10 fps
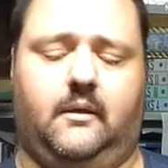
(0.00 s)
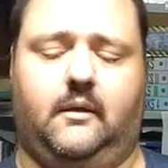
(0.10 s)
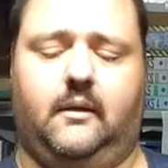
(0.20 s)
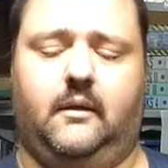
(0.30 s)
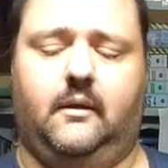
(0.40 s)

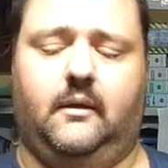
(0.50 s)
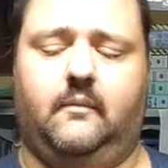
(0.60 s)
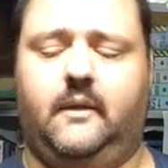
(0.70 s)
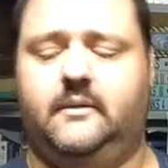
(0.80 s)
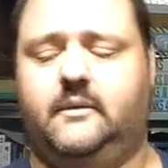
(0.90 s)
And it
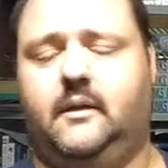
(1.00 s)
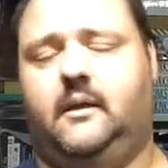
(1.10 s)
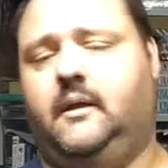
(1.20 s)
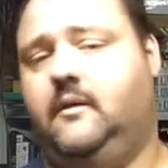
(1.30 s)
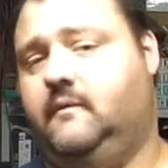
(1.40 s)
may sound
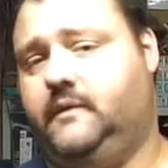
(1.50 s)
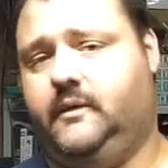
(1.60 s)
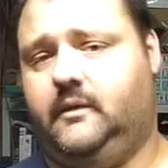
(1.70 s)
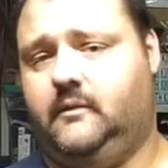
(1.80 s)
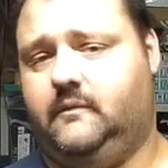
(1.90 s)
like
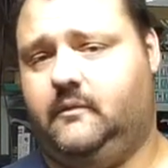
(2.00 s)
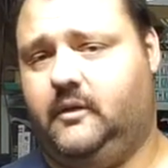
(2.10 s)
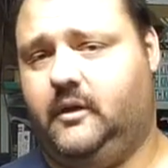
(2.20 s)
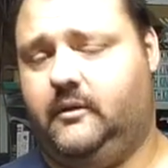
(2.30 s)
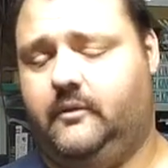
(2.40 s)
overkill for a
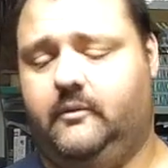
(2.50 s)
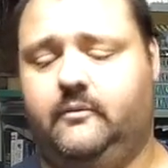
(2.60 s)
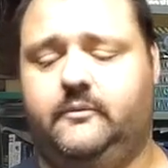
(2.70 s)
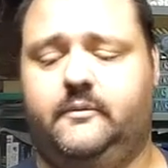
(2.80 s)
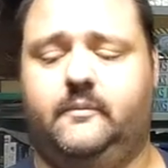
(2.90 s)
garden
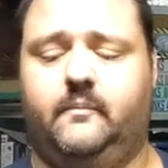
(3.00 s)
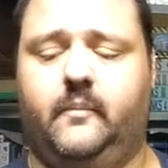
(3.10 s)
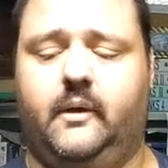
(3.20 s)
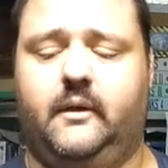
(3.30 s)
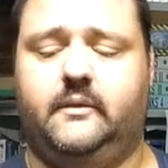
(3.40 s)
hose,
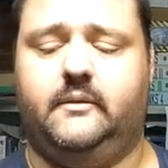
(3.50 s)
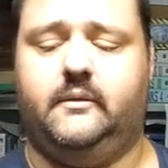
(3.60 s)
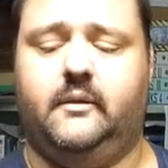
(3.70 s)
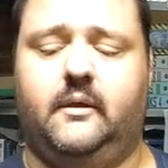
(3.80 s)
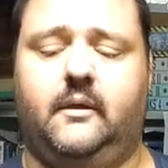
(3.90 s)
but
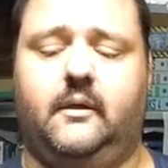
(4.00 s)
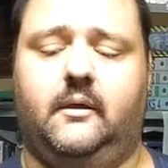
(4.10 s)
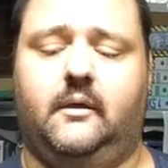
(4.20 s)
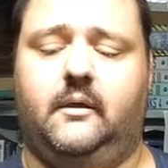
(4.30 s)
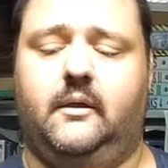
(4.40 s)

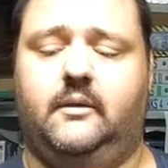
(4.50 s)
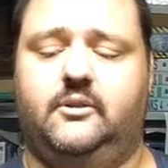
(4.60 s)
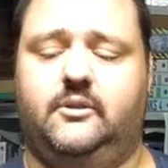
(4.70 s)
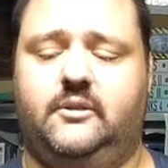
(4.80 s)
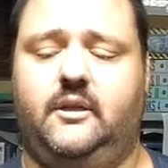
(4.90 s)

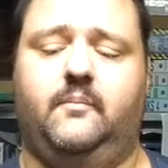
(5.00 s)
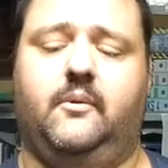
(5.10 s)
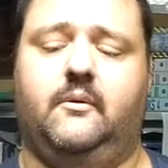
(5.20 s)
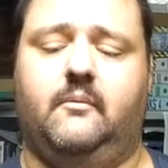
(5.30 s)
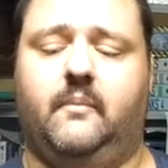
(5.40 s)
it's
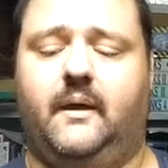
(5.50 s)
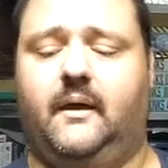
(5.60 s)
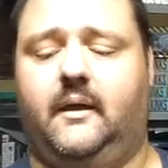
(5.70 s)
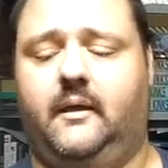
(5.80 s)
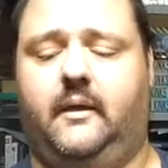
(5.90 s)
cheaper to
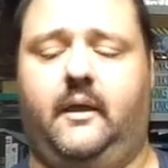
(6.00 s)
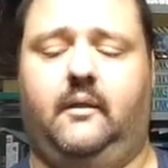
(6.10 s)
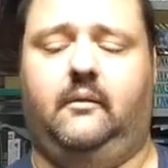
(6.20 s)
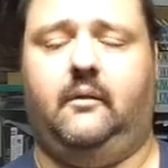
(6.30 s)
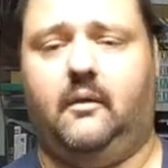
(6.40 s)
buy a
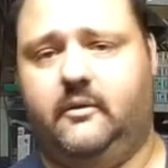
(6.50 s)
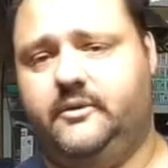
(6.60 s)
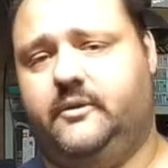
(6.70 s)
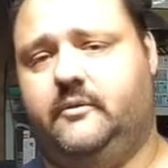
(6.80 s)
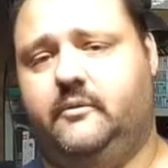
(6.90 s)

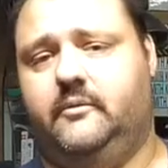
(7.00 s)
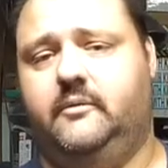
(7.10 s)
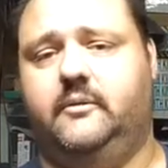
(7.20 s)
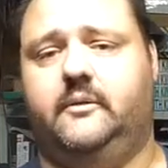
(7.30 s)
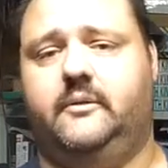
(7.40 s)
larger
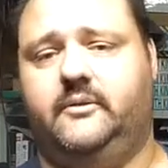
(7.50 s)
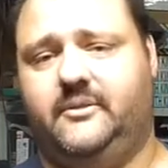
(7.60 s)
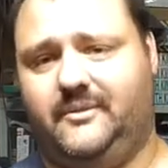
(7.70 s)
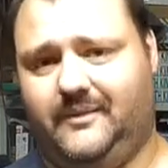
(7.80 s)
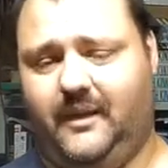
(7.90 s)

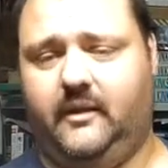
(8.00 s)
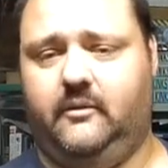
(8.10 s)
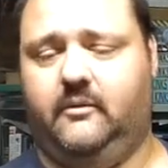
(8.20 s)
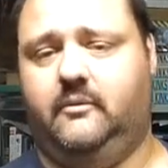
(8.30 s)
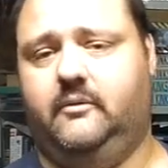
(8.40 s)

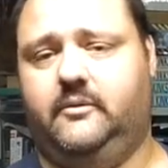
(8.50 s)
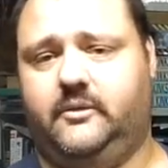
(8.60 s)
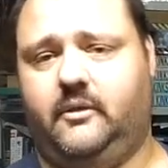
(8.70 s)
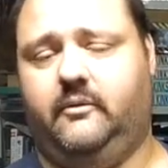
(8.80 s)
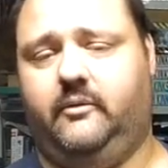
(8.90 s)
standard
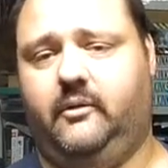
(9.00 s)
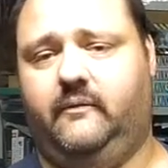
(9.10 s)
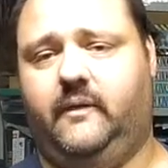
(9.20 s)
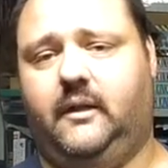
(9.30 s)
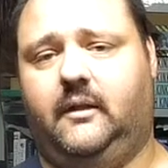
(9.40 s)
solenoid
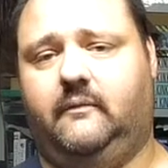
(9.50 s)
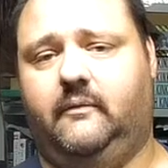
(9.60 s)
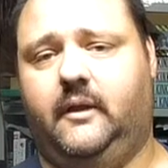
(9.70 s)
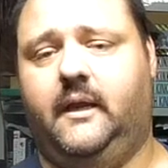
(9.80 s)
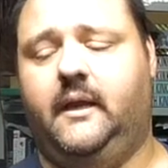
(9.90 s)
valve
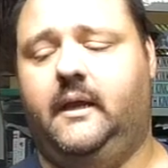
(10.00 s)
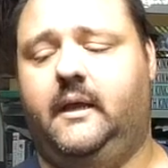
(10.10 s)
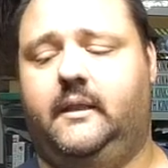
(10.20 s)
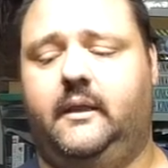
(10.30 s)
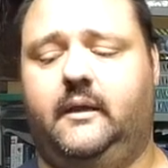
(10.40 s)

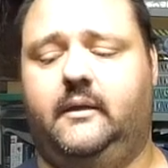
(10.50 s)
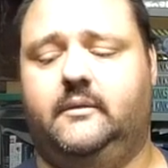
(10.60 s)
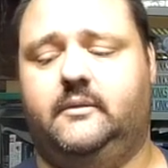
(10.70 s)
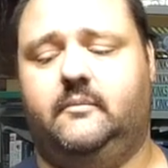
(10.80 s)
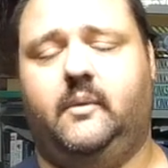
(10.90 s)
than it
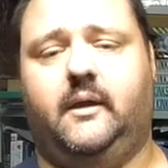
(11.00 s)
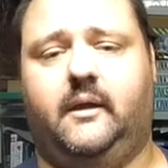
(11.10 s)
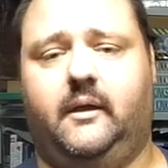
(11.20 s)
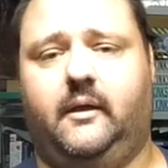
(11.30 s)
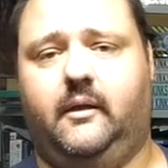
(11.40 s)
is to
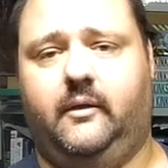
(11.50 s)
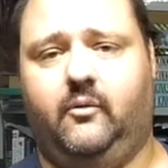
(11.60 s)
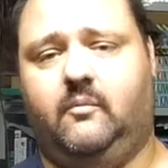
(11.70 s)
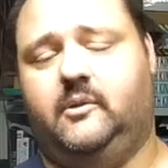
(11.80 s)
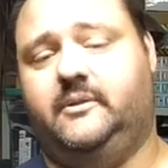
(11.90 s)
buy a
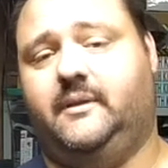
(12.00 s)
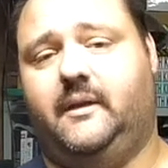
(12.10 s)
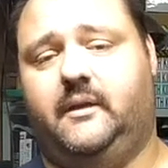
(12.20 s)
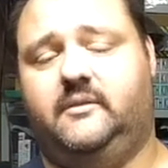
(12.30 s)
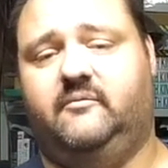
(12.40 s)
normal
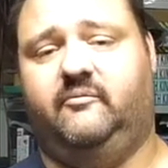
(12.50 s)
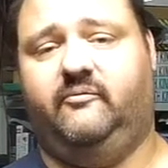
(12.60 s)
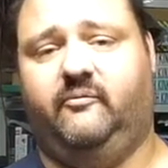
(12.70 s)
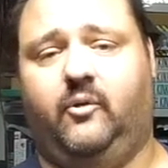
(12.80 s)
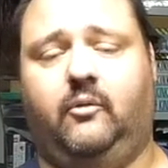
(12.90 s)
size
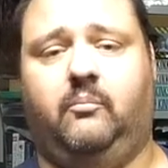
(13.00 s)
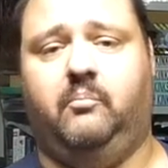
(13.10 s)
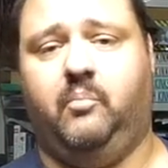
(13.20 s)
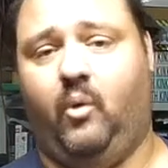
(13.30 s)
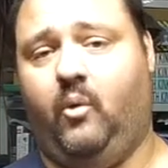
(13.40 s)
full
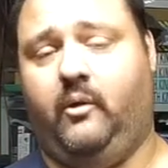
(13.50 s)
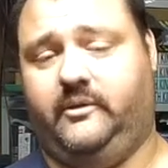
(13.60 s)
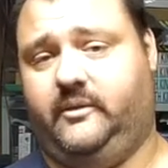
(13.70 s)
port